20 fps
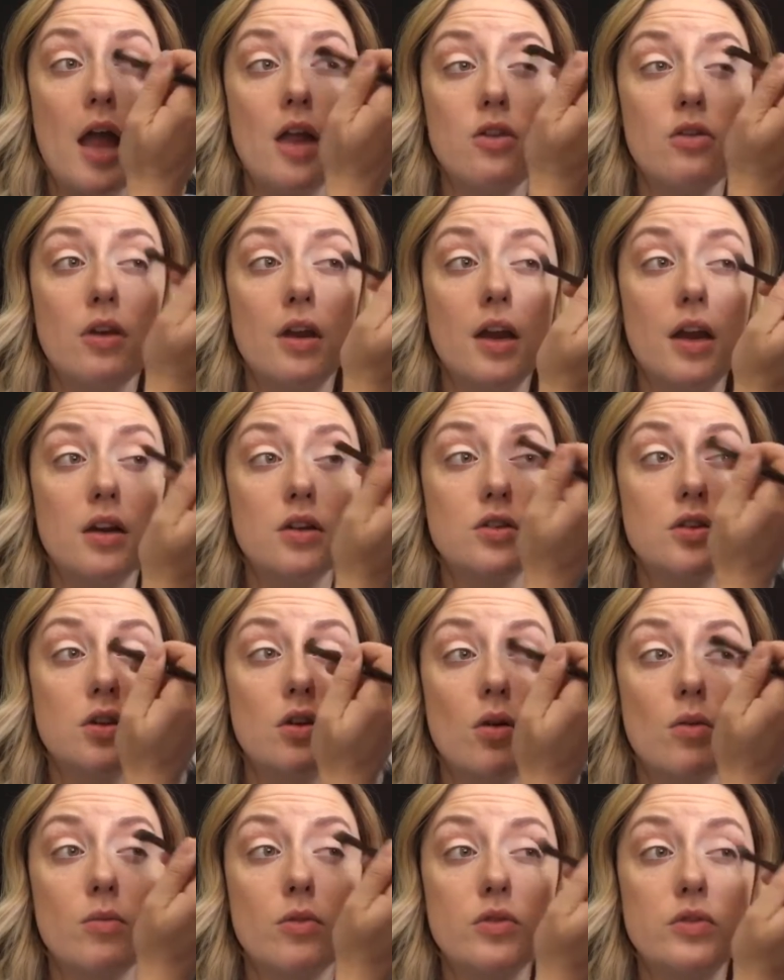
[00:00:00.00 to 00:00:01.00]
and you can
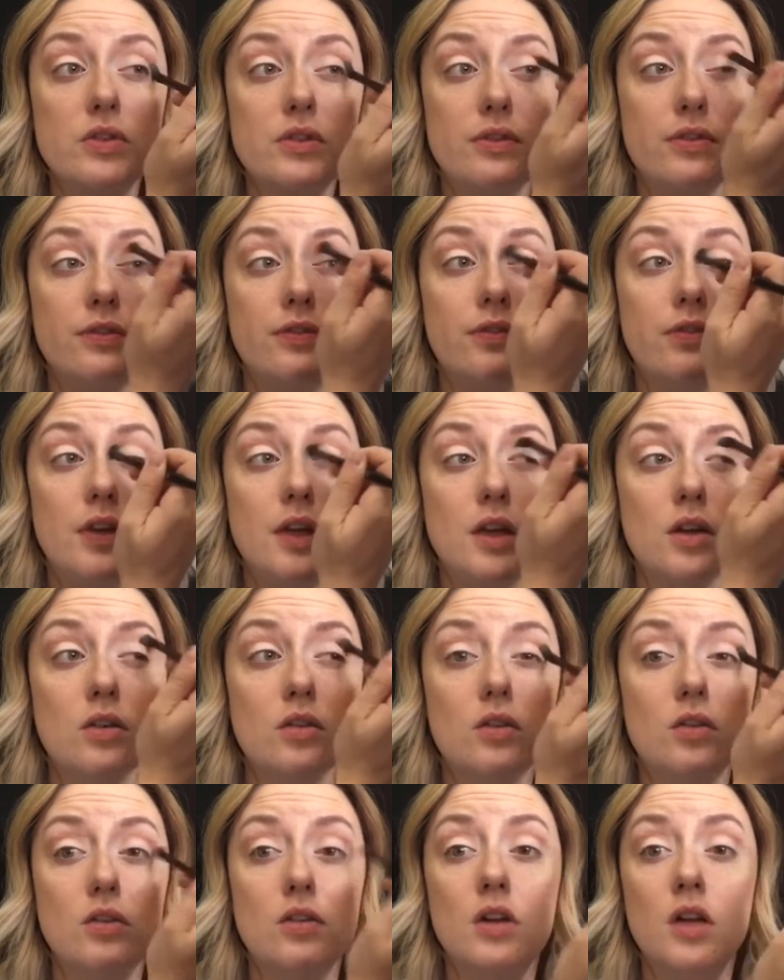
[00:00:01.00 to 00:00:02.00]
actually almost
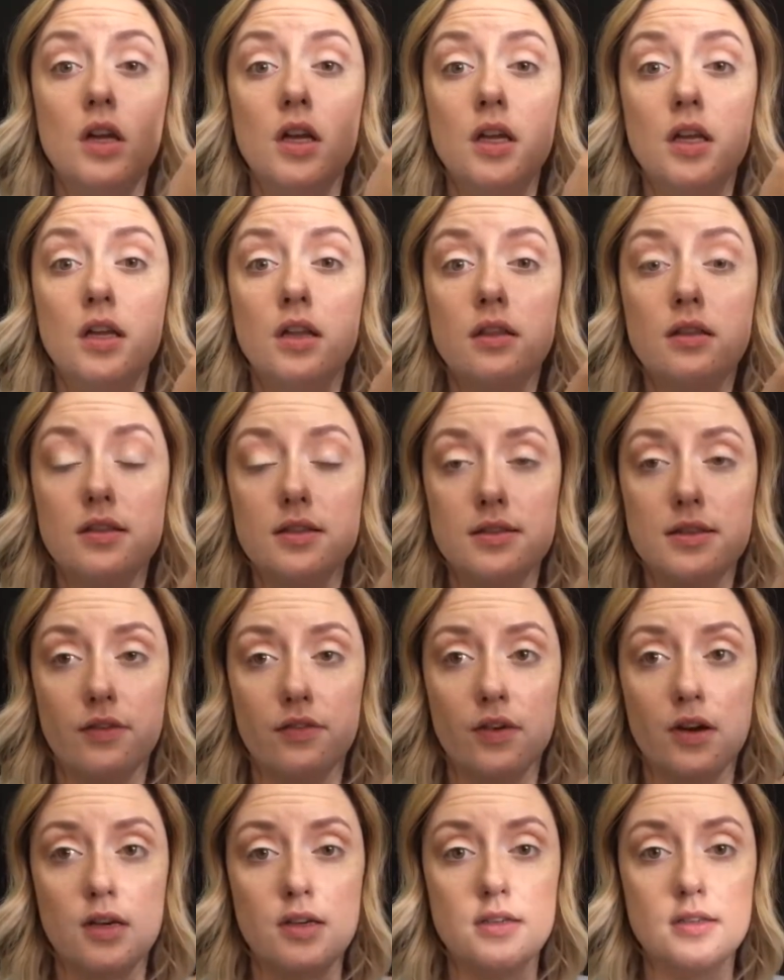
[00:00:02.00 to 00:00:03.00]
feel the
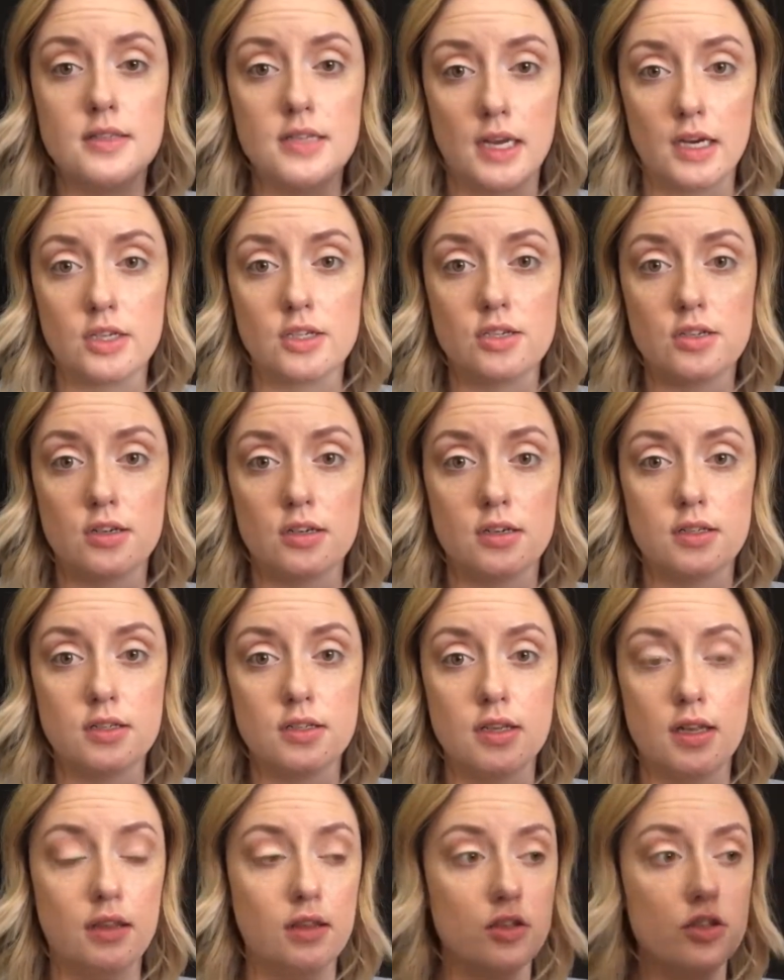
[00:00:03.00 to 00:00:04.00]
different
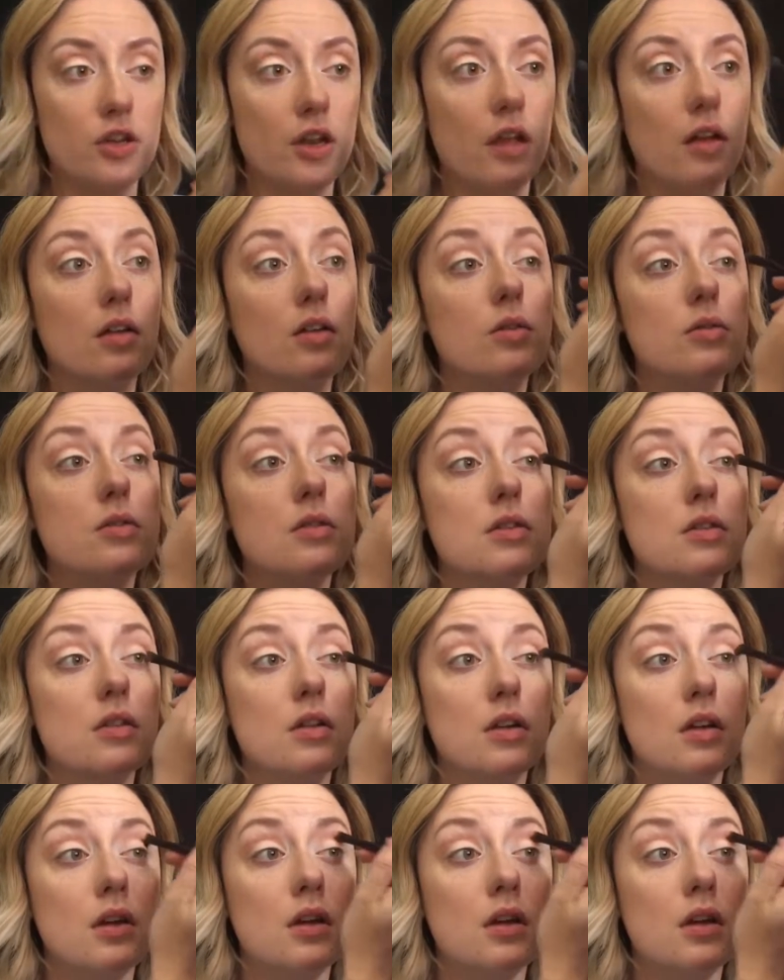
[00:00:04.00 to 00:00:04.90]
textures in the shadows.